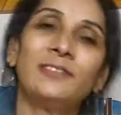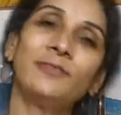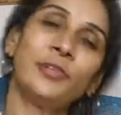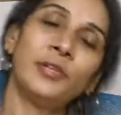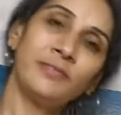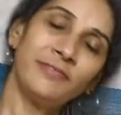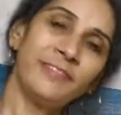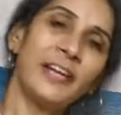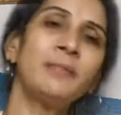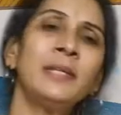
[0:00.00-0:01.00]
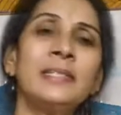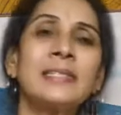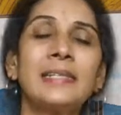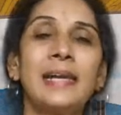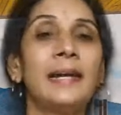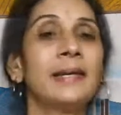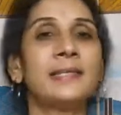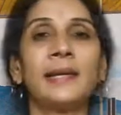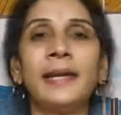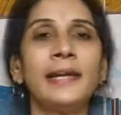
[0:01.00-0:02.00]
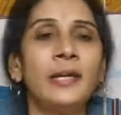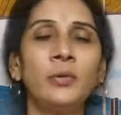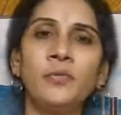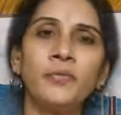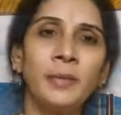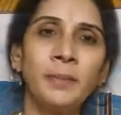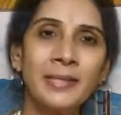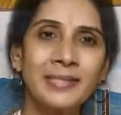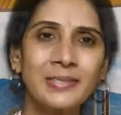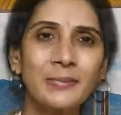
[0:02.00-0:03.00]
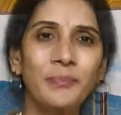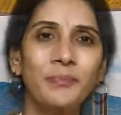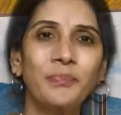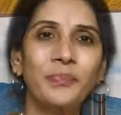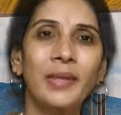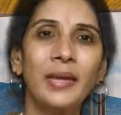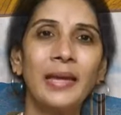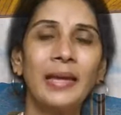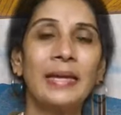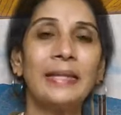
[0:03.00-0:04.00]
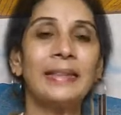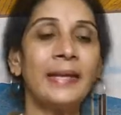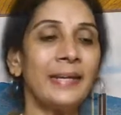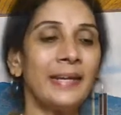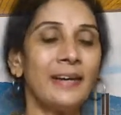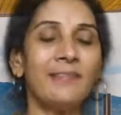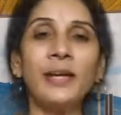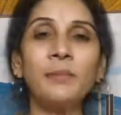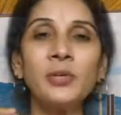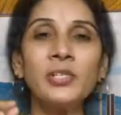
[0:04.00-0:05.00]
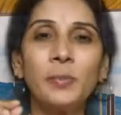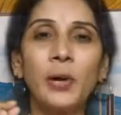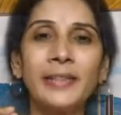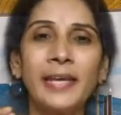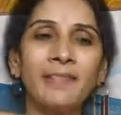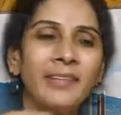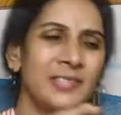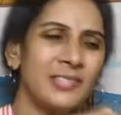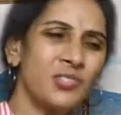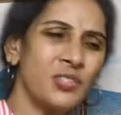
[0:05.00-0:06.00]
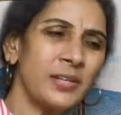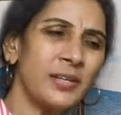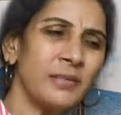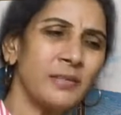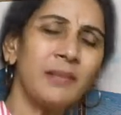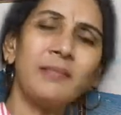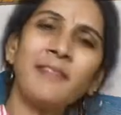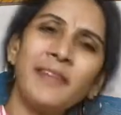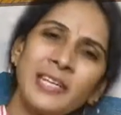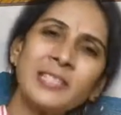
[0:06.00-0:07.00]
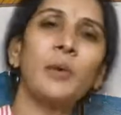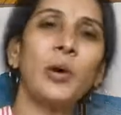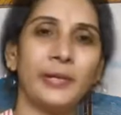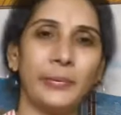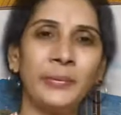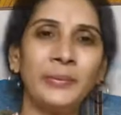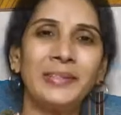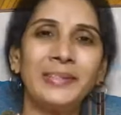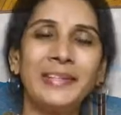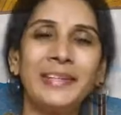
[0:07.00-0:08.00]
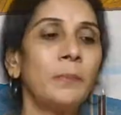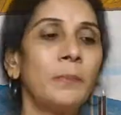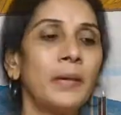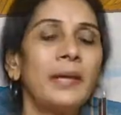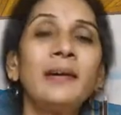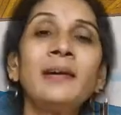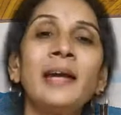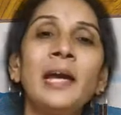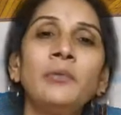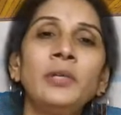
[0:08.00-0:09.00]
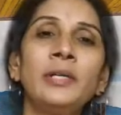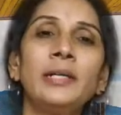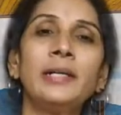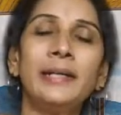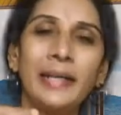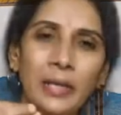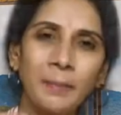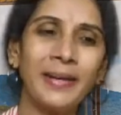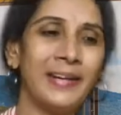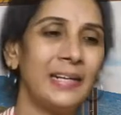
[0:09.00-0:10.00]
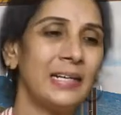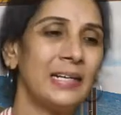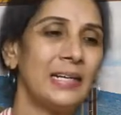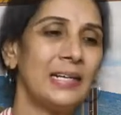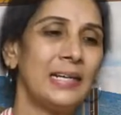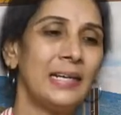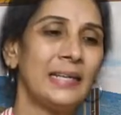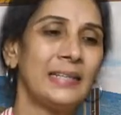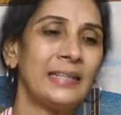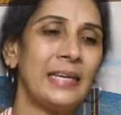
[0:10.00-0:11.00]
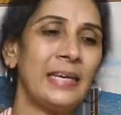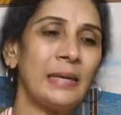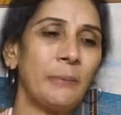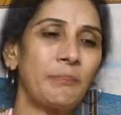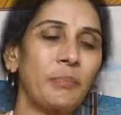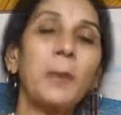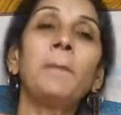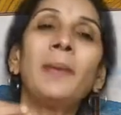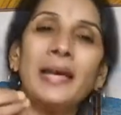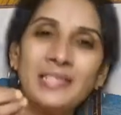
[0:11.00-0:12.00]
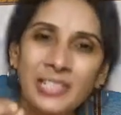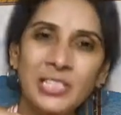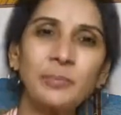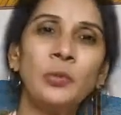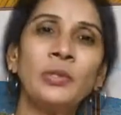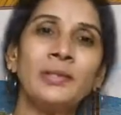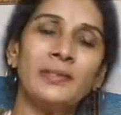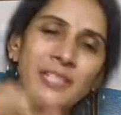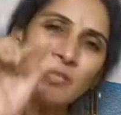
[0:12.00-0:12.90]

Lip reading: for 5 minutes. Elders again 10 to 15 minutes. Then one more small thing. When the children are very small, you know, here I would recommend the plastic spoon, the